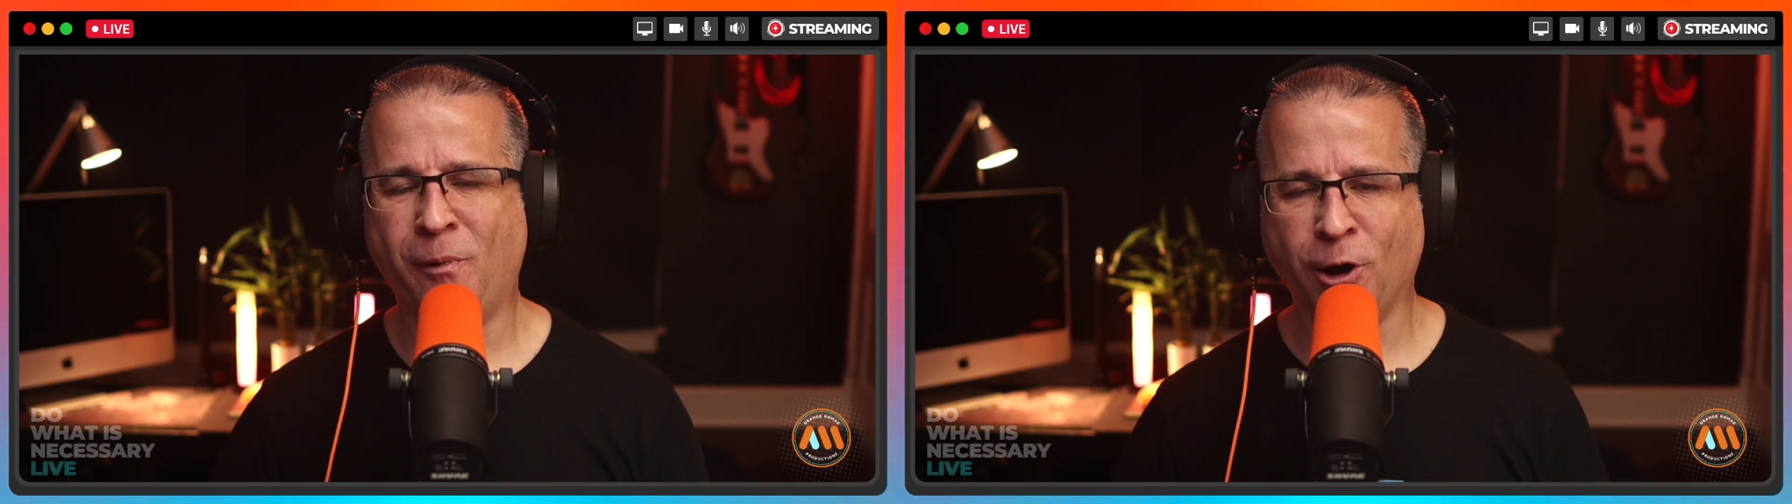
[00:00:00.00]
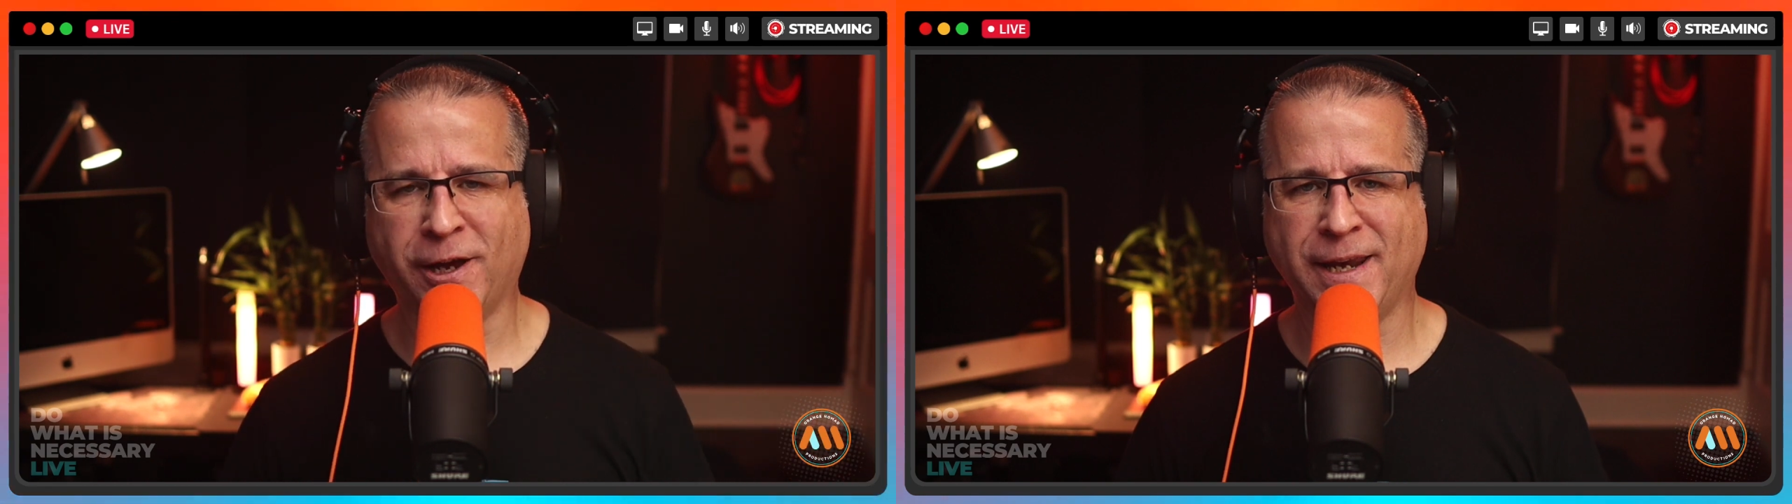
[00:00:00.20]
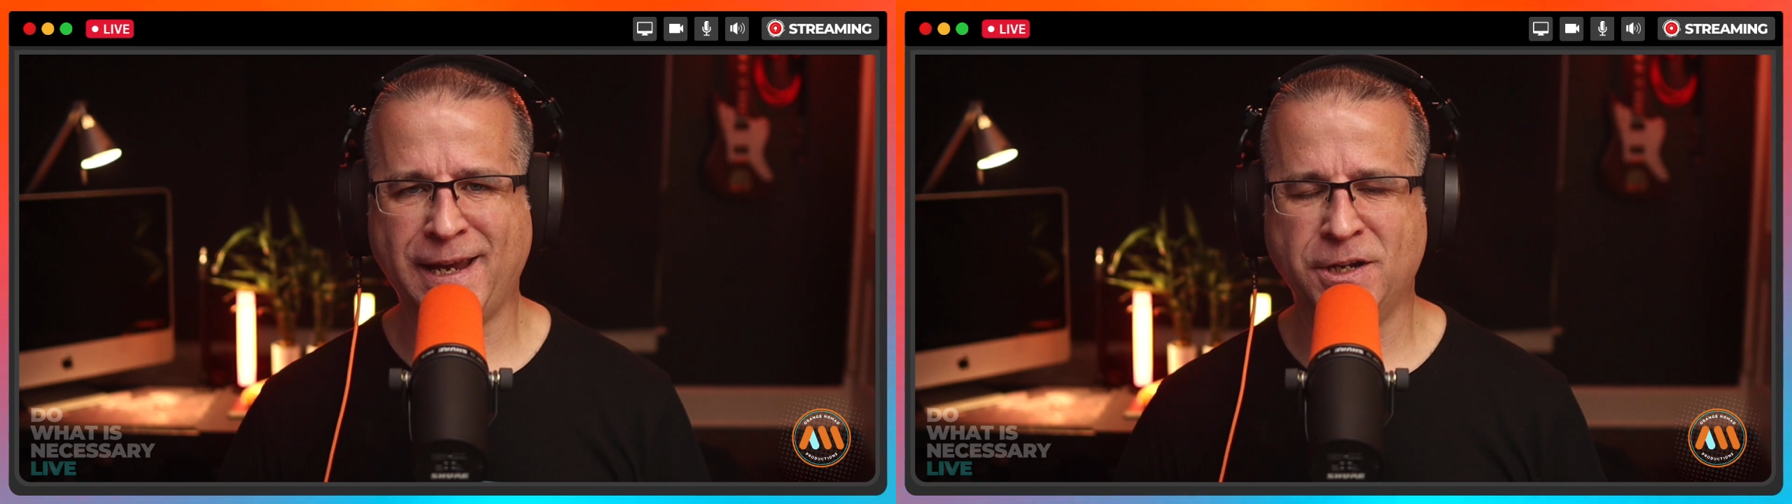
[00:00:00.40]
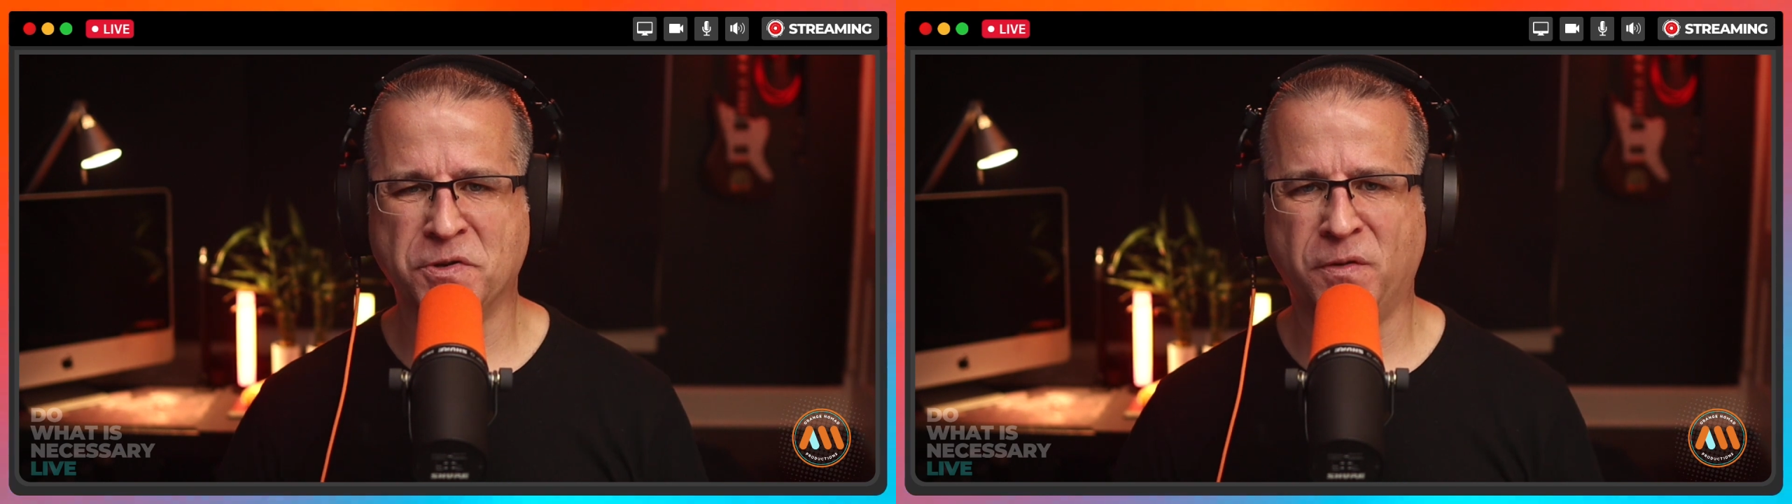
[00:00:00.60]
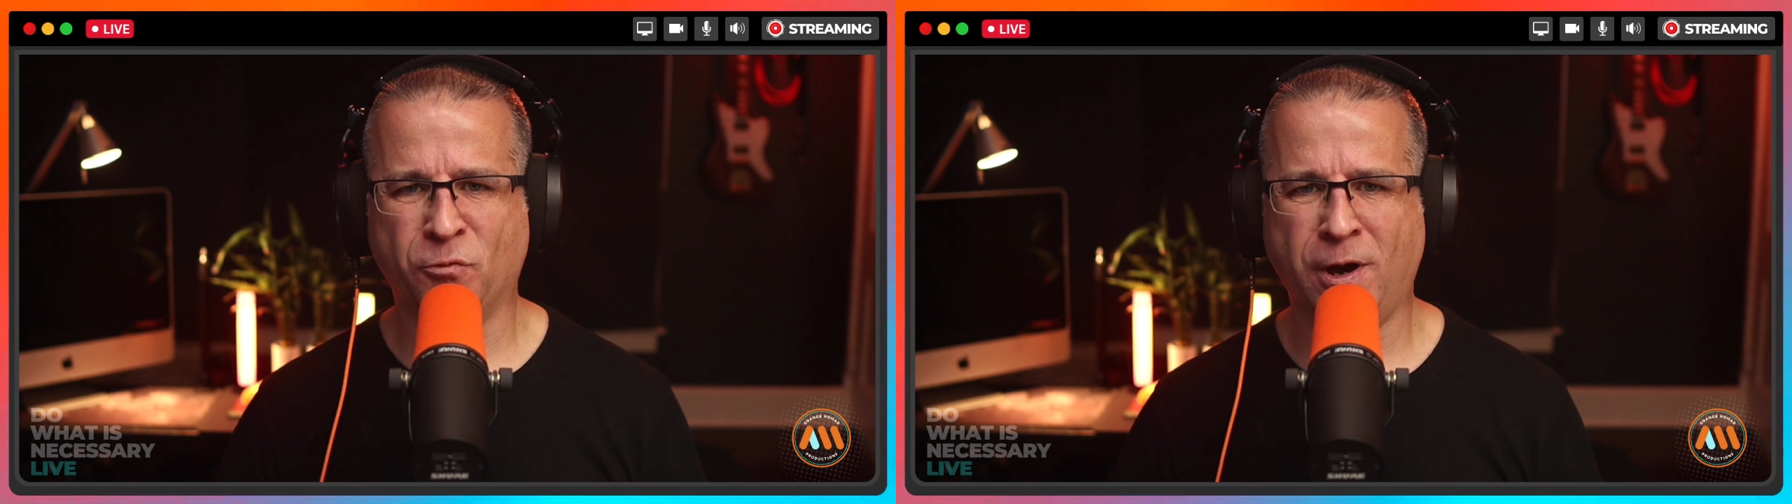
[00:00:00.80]
marketing
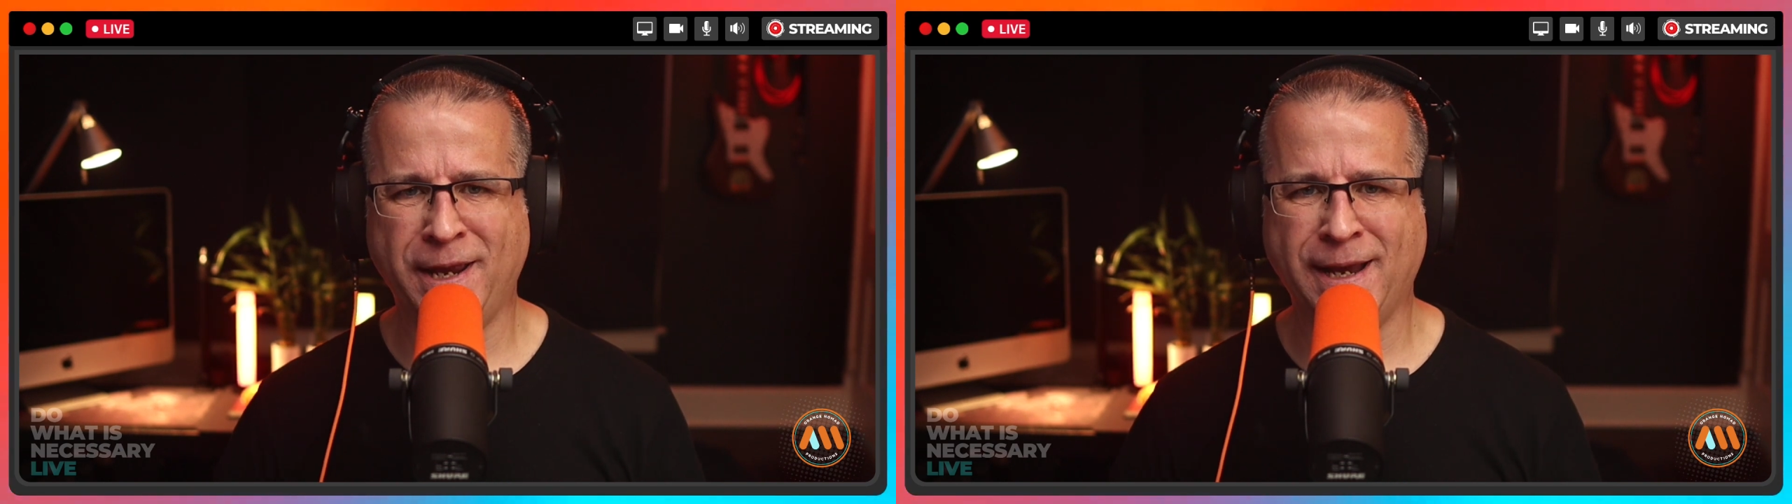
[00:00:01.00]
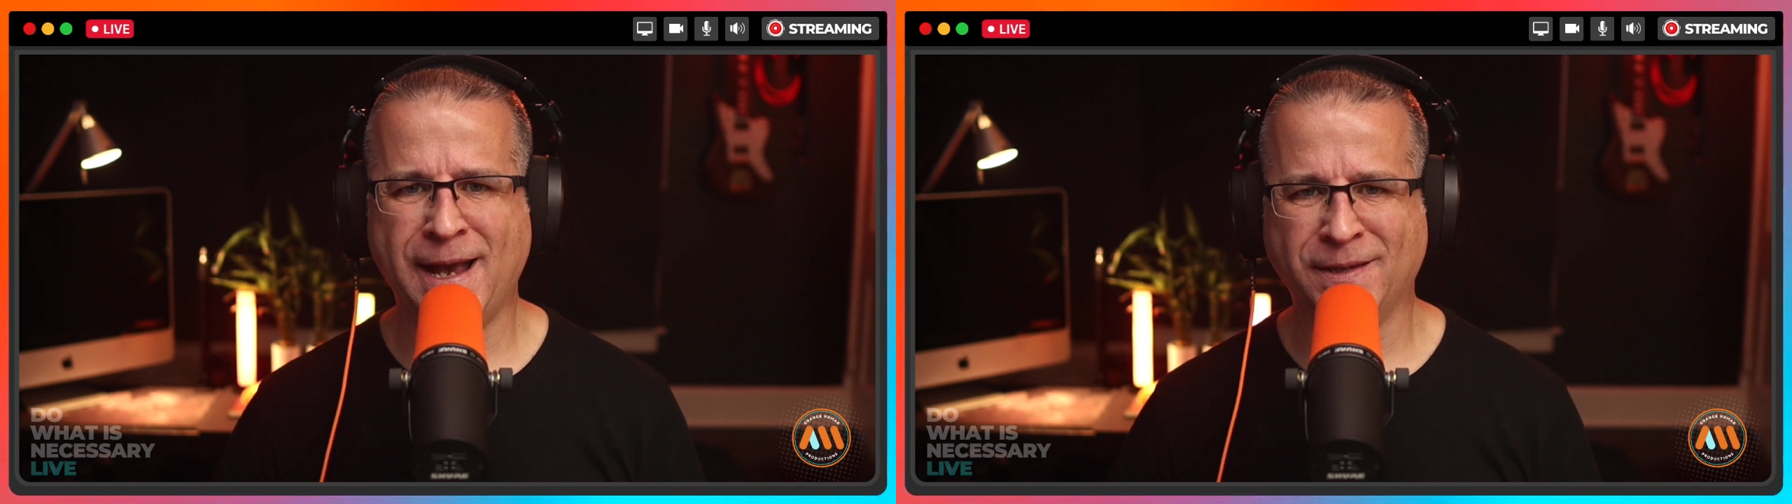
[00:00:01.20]
engine running